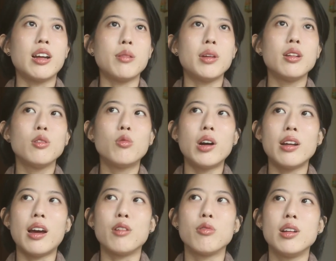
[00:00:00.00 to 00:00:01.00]
I mean, what
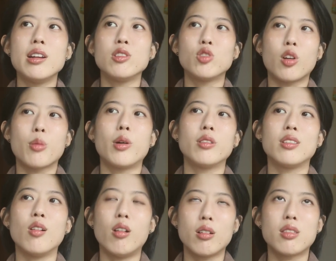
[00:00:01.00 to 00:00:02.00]
I really enjoyed about the
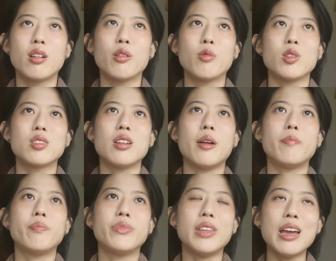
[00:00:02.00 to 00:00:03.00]
author was that
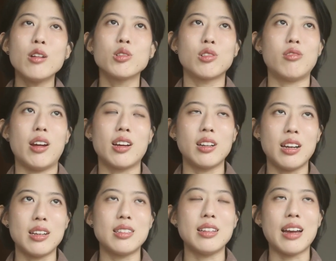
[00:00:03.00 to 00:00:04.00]
they also
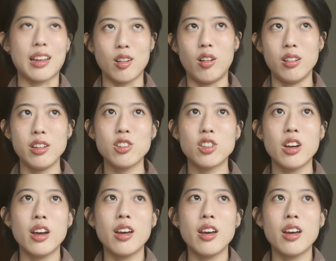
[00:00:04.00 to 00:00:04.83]
recognize and acknowledge